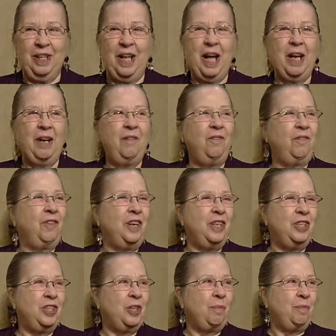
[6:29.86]
a lot of
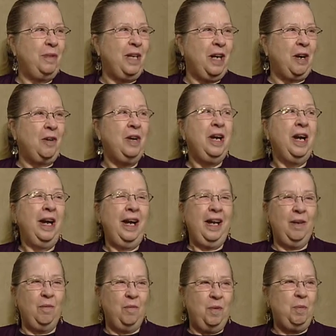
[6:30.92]
friendship there,
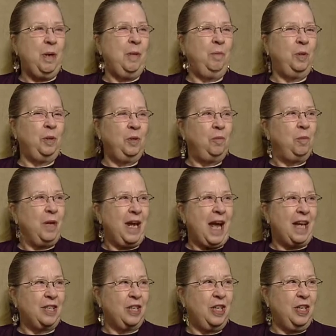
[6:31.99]
and people will be
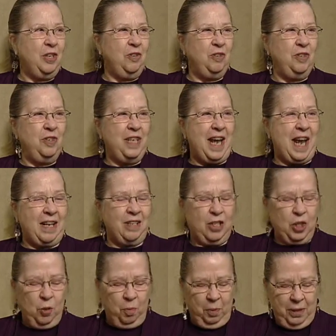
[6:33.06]
asking you to dance.
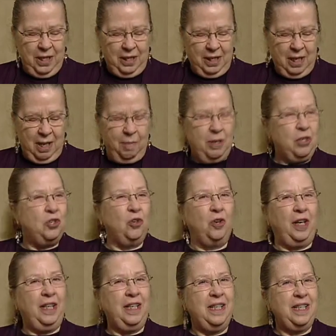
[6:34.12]
So please come and
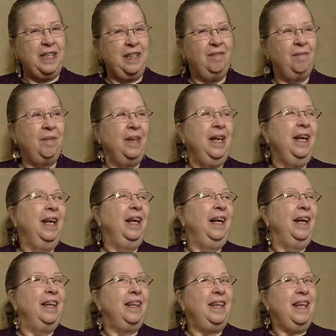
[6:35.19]
join us.
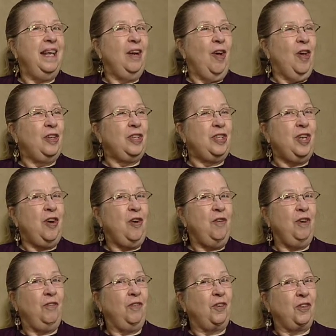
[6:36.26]
Then
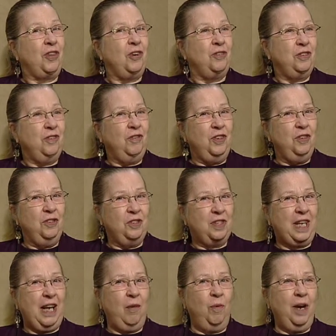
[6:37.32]
also, for those of you who
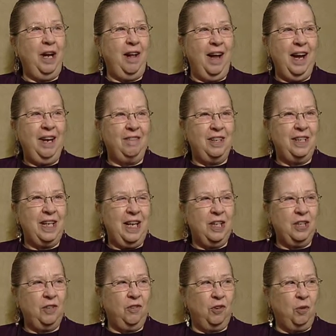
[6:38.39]
say, well, I haven't
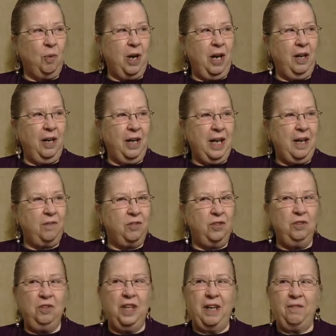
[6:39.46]
danced for a while, I have
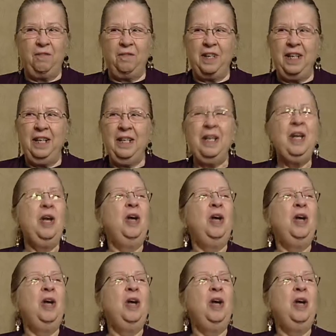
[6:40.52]
two left feet,